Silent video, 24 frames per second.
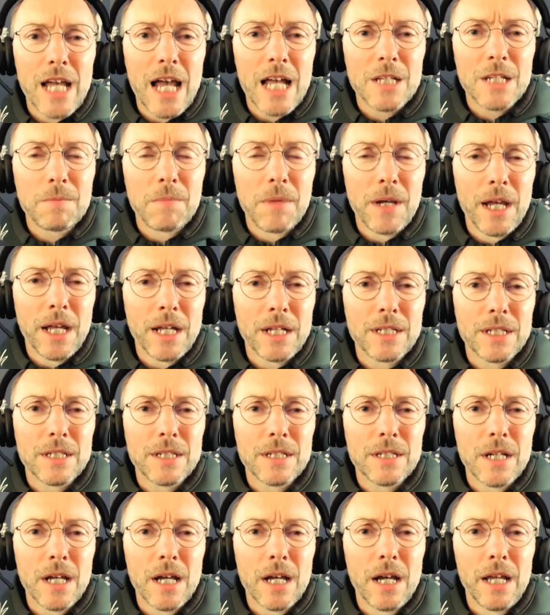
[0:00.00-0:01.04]

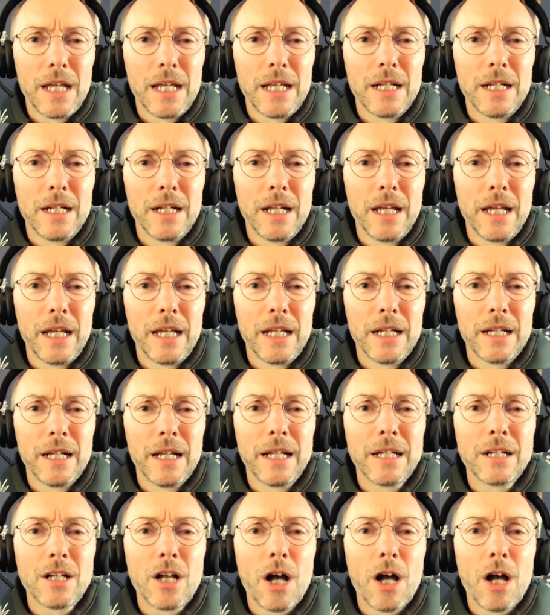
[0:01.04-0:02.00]
aspects in